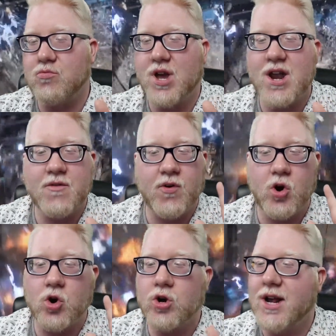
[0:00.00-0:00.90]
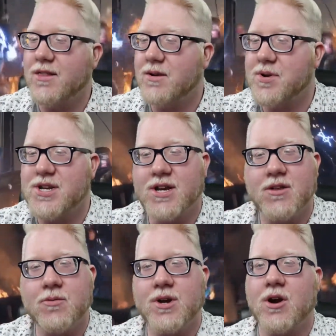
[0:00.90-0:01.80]
kind of heard anything
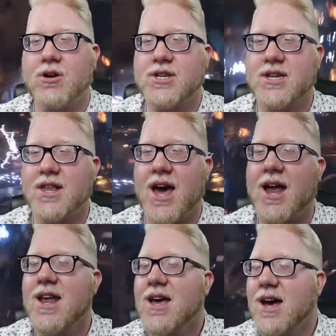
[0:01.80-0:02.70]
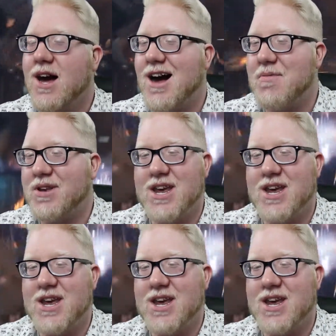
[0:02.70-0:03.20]
particular regards to that. Uh, the